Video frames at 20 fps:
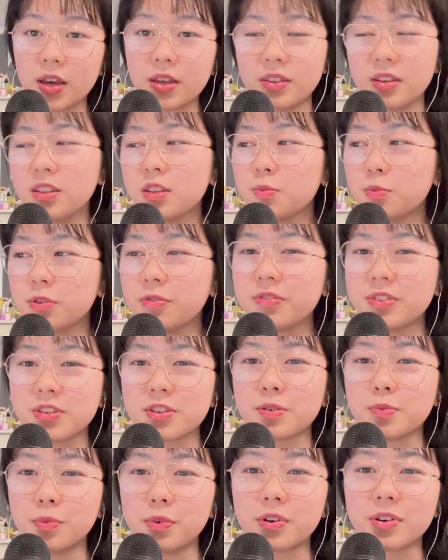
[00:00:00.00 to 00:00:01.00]
I think the movies
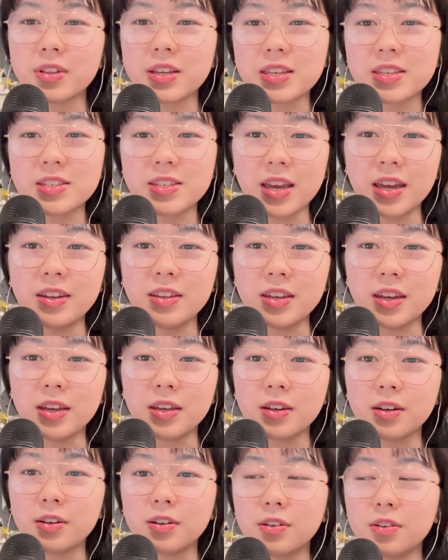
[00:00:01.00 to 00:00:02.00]
are more like San
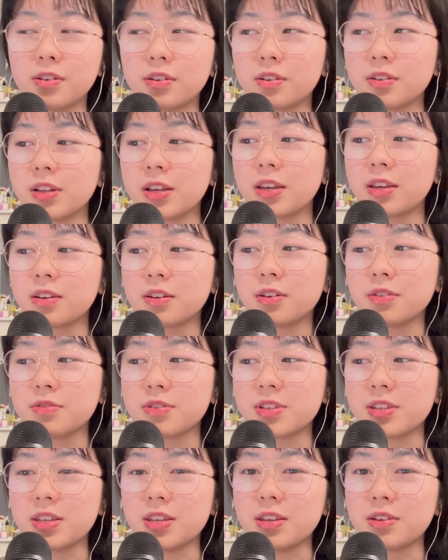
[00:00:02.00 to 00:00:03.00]
Diego or like
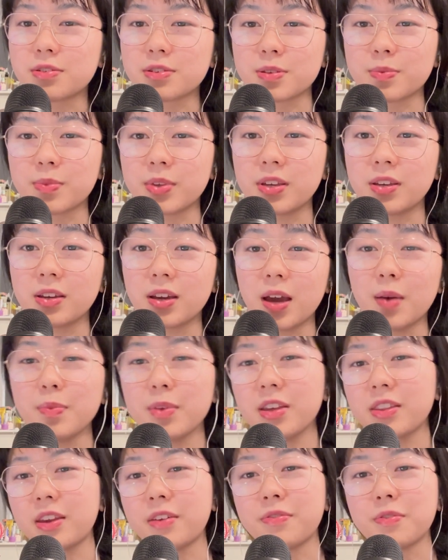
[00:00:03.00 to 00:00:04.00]
OC or something. I'm
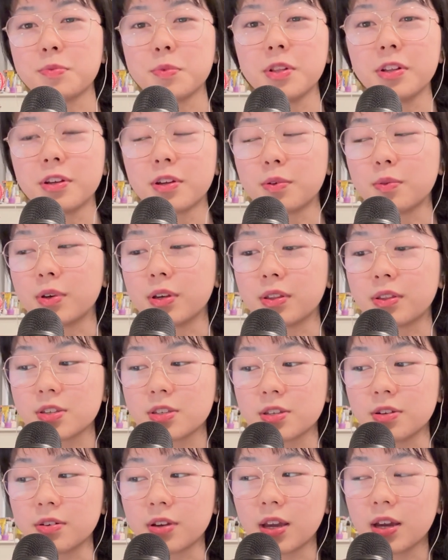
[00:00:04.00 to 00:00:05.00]
not that familiar with
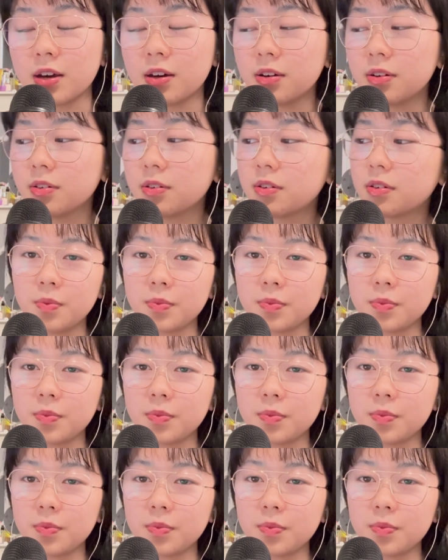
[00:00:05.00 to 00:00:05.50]
SoCal.